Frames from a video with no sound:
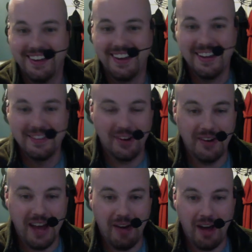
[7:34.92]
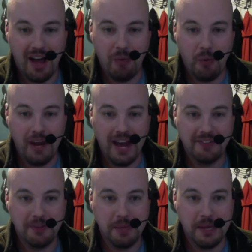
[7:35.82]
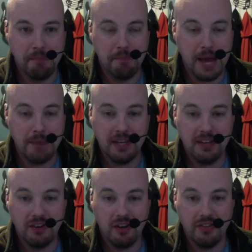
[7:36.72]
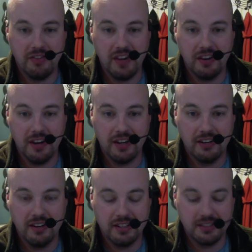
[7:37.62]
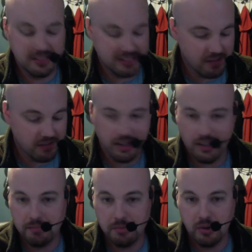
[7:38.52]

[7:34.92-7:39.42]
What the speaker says: So now I won't have to be a miming Darth Vader. I can actually sound like him.